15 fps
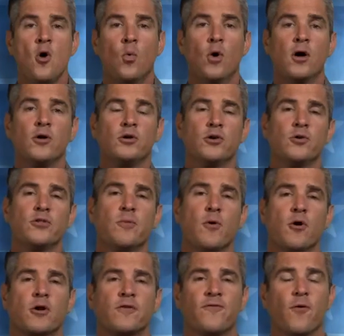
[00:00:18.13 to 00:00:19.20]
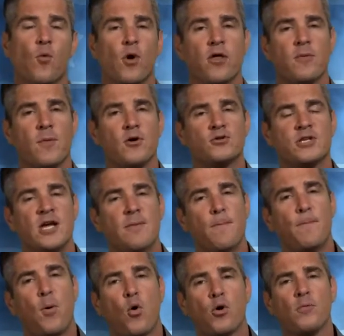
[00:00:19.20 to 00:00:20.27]
Well, you're in the market for one of the most
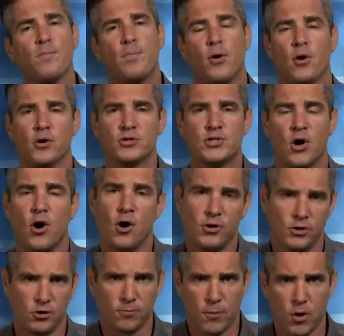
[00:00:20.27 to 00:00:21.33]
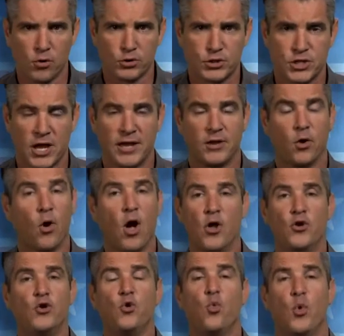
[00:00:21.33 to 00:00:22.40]
important parts on your motorcycle, a
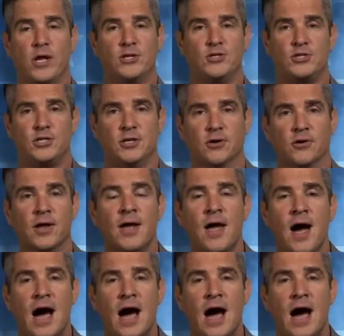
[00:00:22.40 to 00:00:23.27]
new windshield.